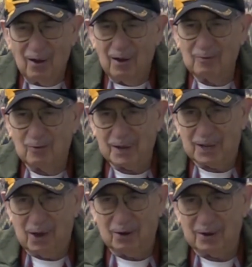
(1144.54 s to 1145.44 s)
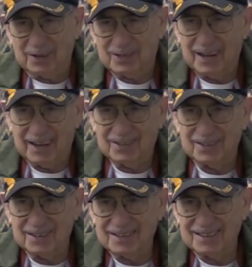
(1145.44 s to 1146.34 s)
off we go to
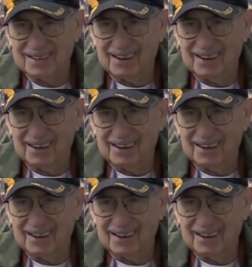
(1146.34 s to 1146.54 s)
Texas